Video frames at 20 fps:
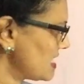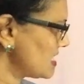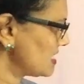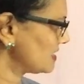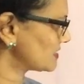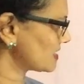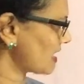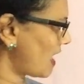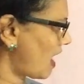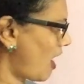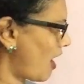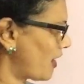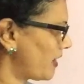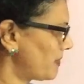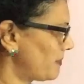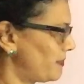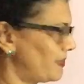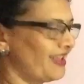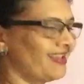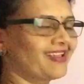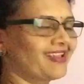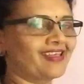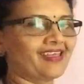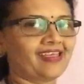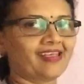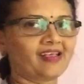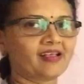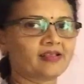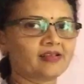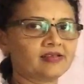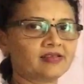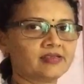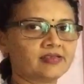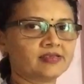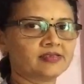Is are breaking.